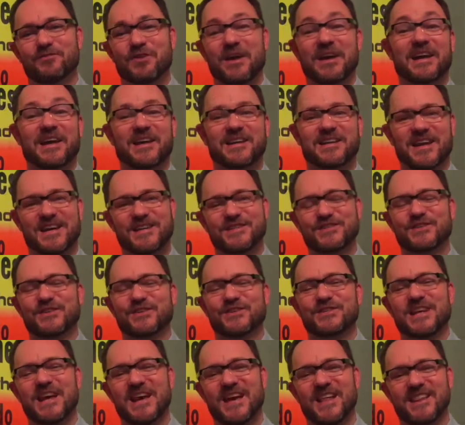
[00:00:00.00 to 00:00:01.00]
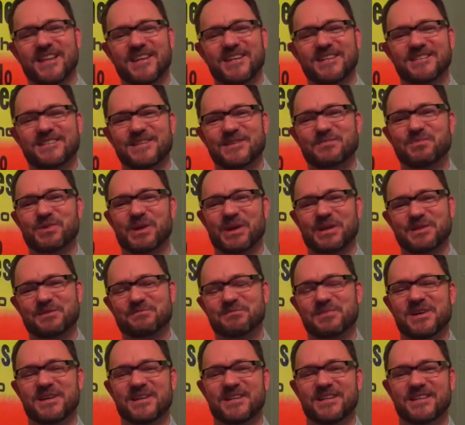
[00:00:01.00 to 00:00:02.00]
recognize their talent and bring
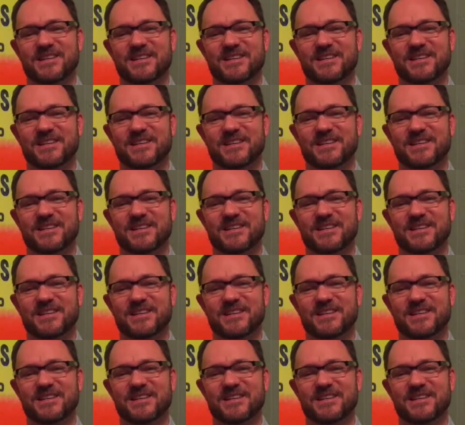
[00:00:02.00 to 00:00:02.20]
them in.